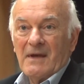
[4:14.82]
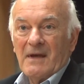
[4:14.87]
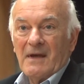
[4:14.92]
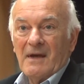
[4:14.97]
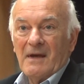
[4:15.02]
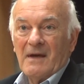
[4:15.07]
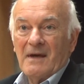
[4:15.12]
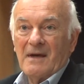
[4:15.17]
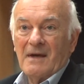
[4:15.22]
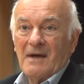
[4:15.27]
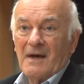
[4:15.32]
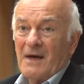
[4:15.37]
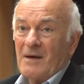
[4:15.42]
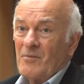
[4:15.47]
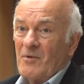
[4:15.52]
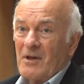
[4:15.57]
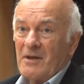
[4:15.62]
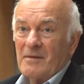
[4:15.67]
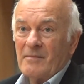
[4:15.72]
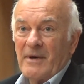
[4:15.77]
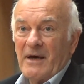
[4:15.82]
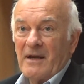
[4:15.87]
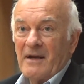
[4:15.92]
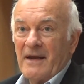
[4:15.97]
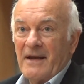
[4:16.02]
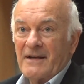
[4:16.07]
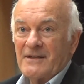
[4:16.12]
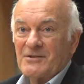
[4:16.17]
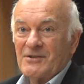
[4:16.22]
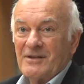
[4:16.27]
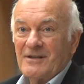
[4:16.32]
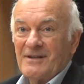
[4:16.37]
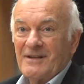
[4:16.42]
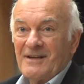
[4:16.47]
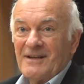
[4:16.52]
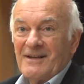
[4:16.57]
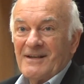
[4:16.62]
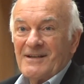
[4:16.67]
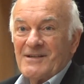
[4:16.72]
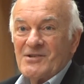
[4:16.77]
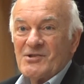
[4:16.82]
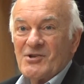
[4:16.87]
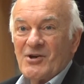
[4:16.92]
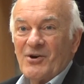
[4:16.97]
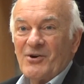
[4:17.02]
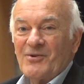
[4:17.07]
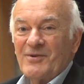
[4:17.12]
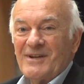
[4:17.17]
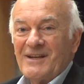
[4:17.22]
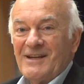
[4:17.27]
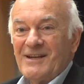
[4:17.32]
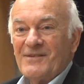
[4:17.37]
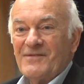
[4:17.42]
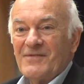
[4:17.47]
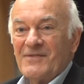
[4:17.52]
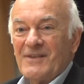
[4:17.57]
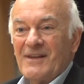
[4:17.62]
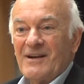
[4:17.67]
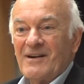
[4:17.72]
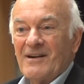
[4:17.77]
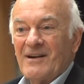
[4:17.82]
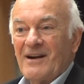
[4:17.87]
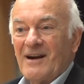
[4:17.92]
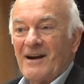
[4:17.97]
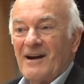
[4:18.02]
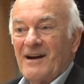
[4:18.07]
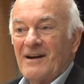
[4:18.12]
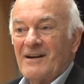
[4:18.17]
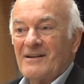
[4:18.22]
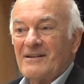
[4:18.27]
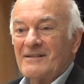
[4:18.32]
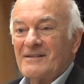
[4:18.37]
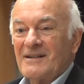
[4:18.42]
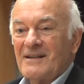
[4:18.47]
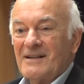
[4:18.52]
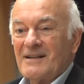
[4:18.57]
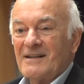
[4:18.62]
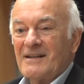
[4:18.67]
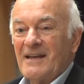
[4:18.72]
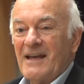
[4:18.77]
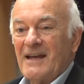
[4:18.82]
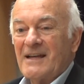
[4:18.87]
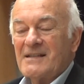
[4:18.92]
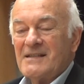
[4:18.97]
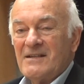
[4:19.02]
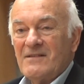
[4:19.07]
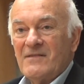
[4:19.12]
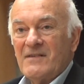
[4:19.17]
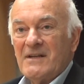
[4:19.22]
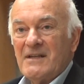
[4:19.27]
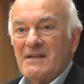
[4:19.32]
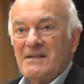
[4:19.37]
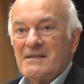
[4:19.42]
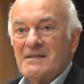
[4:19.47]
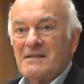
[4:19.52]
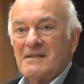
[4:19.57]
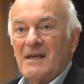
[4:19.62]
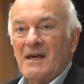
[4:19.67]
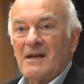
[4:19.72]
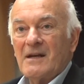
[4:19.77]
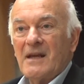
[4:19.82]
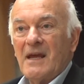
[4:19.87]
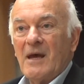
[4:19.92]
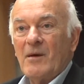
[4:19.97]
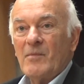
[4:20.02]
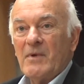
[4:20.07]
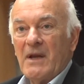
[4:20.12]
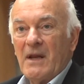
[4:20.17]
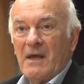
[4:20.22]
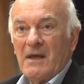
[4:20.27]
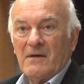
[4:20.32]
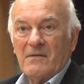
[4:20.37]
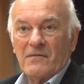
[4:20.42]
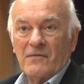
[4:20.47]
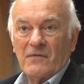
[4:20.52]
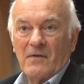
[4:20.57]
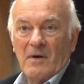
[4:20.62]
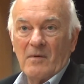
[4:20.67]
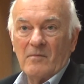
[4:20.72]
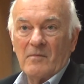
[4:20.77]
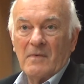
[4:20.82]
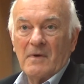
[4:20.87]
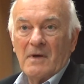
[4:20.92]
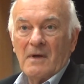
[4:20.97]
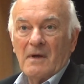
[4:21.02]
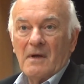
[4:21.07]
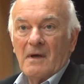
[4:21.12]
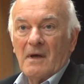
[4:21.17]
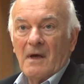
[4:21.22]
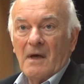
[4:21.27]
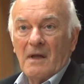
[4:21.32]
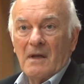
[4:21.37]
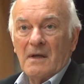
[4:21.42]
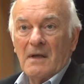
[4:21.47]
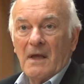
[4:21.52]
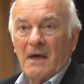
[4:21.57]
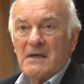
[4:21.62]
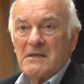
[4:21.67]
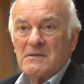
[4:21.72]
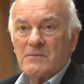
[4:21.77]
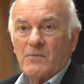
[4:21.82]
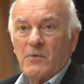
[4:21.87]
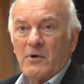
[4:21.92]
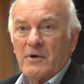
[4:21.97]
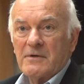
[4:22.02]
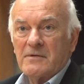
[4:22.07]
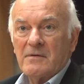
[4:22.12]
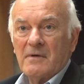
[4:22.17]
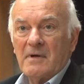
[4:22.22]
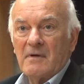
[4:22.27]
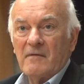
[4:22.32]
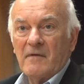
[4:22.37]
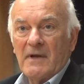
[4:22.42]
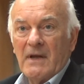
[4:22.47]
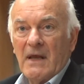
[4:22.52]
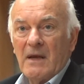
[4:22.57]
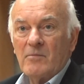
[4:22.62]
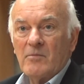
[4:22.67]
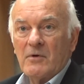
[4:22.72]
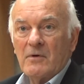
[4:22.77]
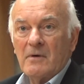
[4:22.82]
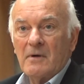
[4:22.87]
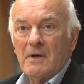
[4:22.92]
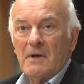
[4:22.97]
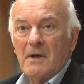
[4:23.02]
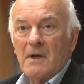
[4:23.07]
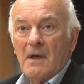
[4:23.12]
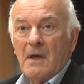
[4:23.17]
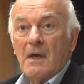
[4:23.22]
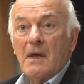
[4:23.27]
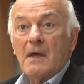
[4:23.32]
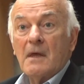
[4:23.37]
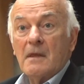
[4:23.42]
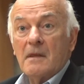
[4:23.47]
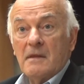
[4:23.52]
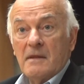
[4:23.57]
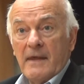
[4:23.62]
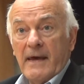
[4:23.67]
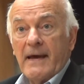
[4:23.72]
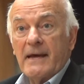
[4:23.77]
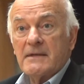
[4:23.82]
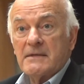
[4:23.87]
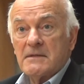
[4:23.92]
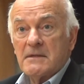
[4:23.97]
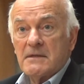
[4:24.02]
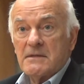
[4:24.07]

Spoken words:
And I'm all about action. So if there are activities that emanate from a nice portrait of a neighborhood, that's a